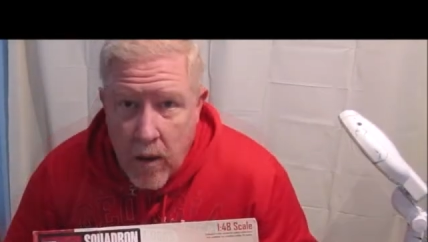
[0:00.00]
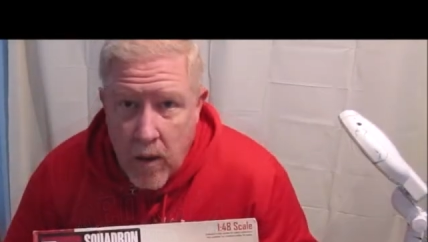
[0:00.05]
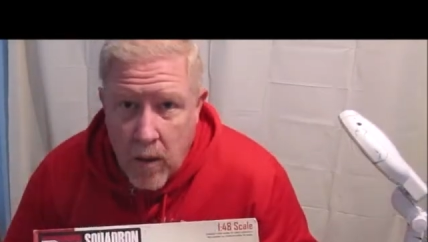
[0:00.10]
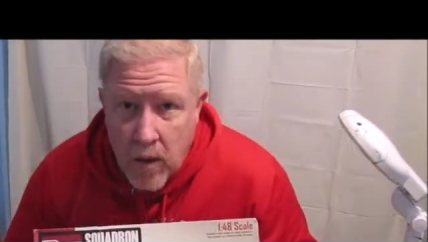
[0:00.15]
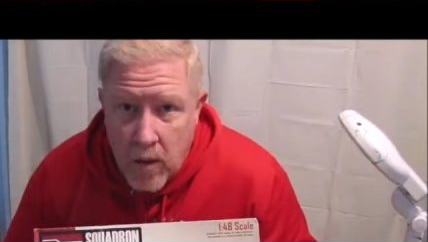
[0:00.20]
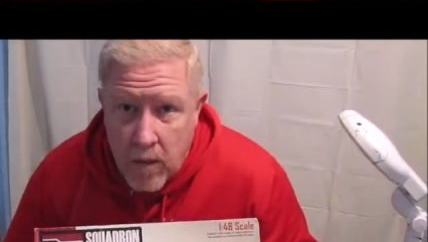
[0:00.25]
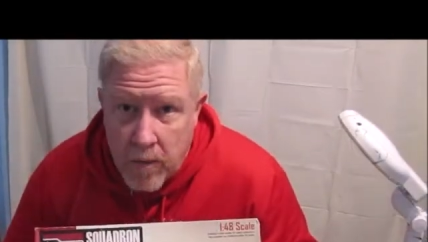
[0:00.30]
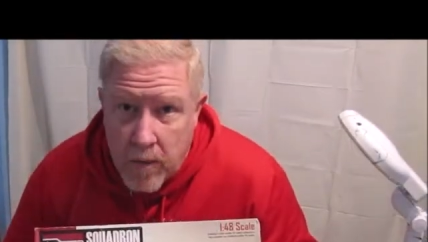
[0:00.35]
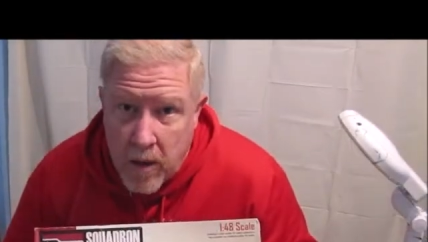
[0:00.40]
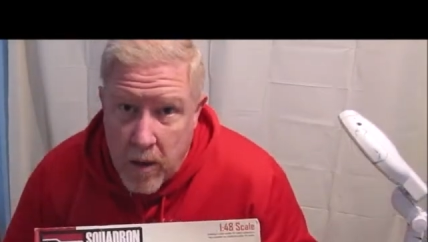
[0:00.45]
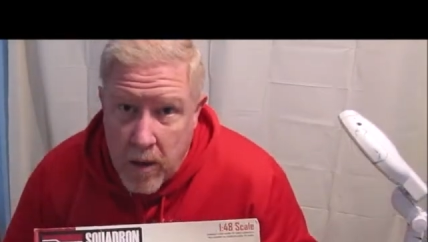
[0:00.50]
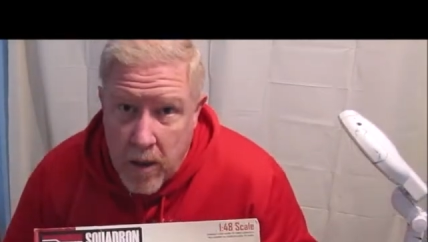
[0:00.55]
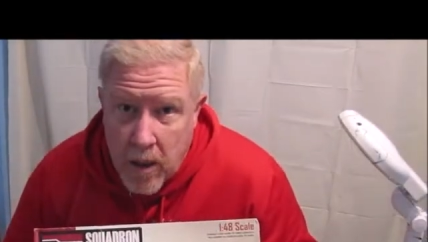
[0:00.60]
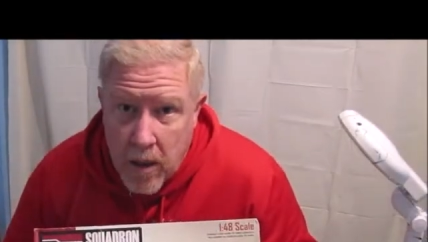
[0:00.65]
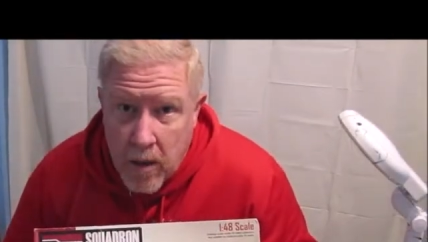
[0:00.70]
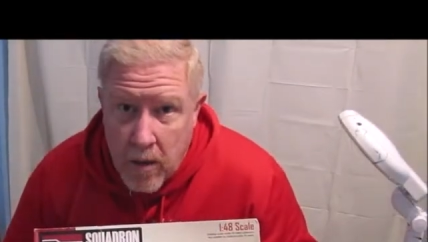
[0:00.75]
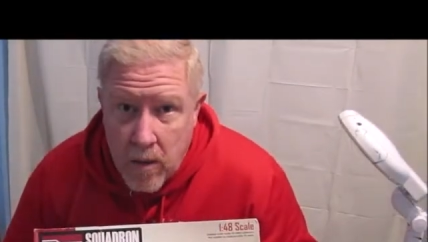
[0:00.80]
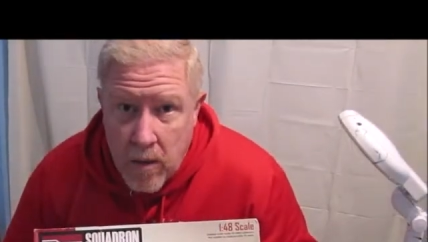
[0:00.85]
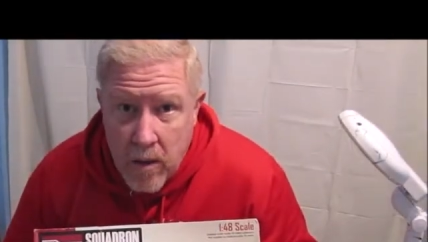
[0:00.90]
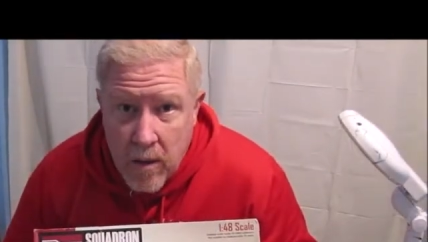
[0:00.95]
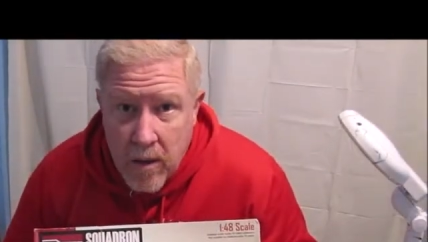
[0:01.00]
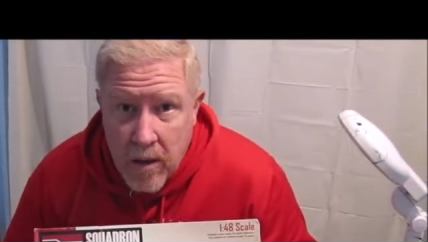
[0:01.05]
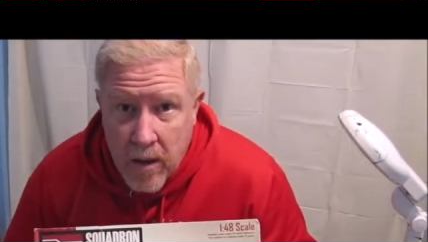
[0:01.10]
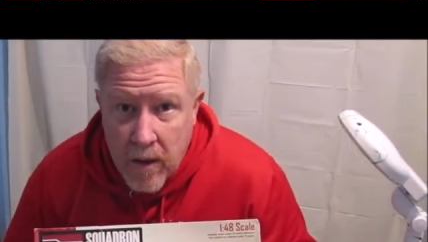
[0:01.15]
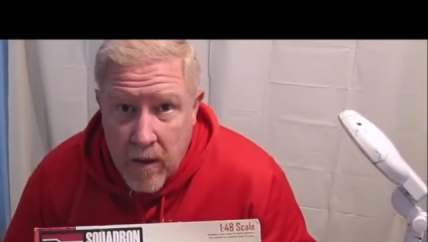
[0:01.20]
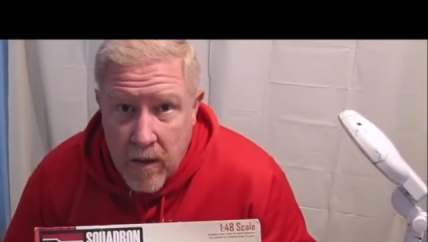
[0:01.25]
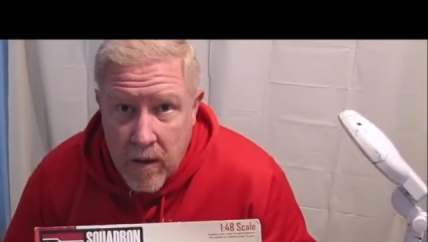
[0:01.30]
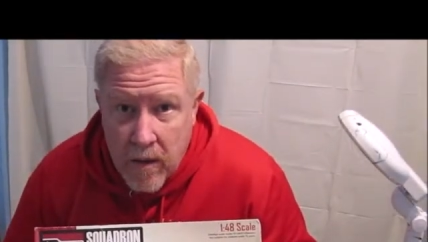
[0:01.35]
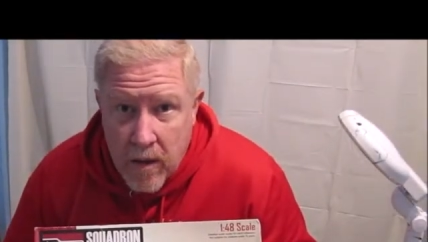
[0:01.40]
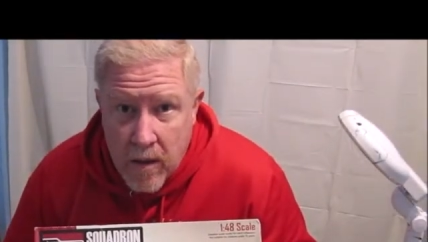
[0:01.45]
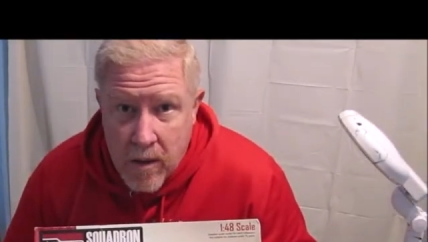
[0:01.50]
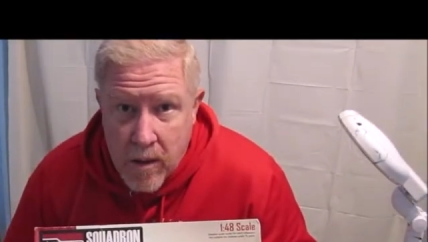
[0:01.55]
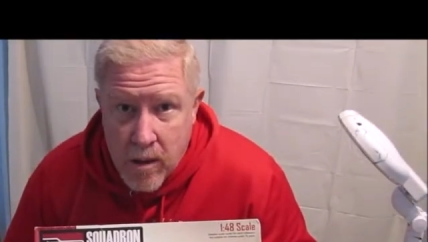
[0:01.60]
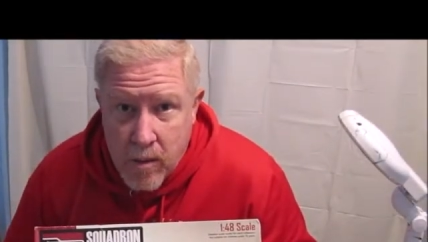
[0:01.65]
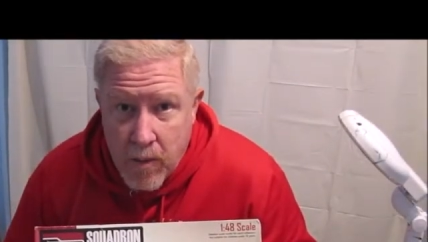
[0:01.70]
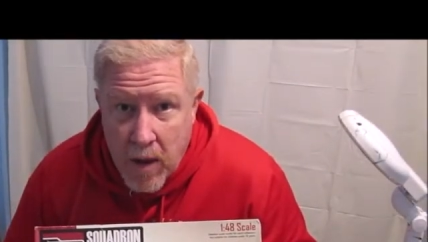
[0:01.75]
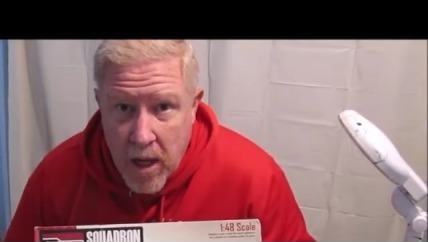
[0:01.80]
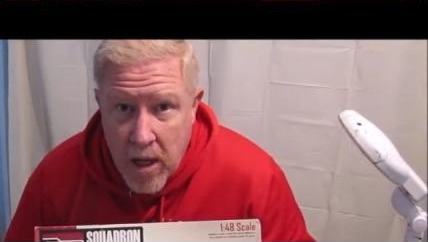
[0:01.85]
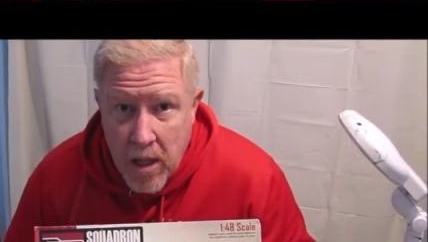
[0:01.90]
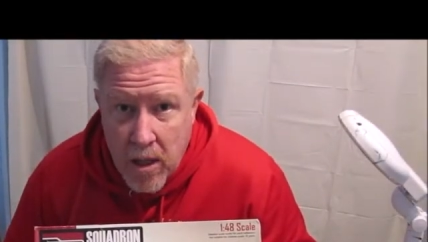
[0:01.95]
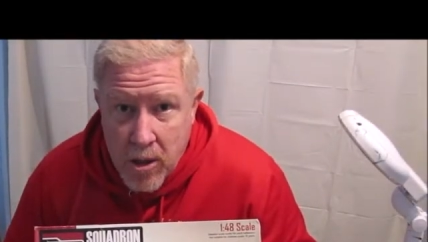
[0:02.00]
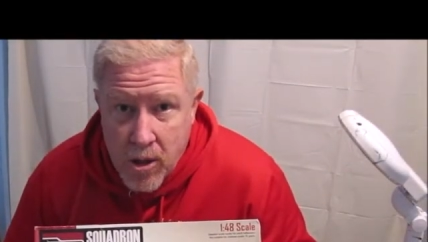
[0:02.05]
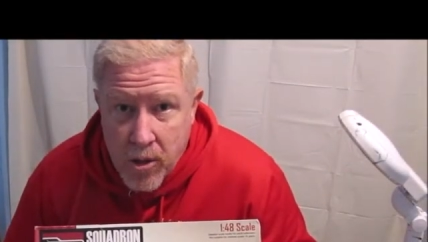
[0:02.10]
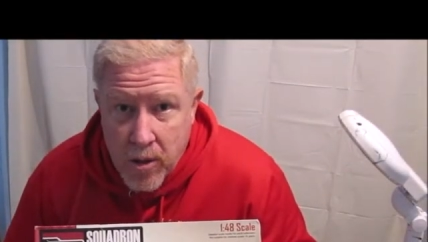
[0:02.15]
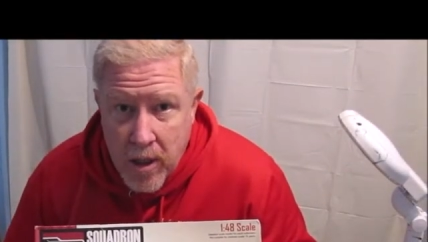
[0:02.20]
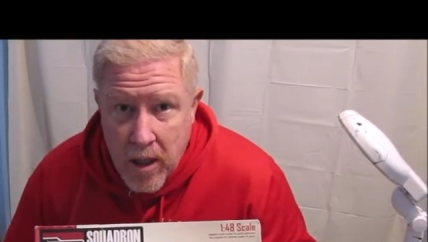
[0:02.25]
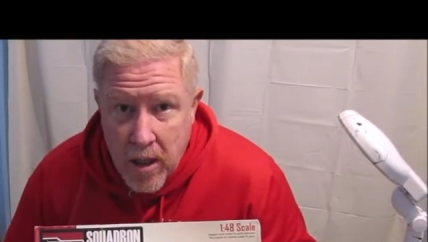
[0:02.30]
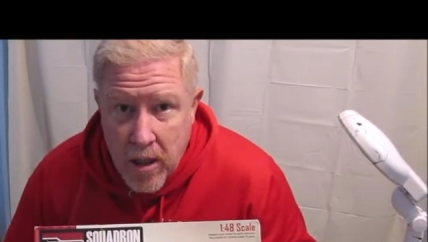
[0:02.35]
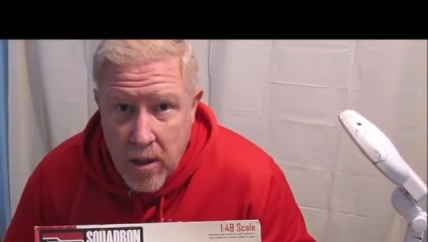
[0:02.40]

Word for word: Well, there you go. This is my entry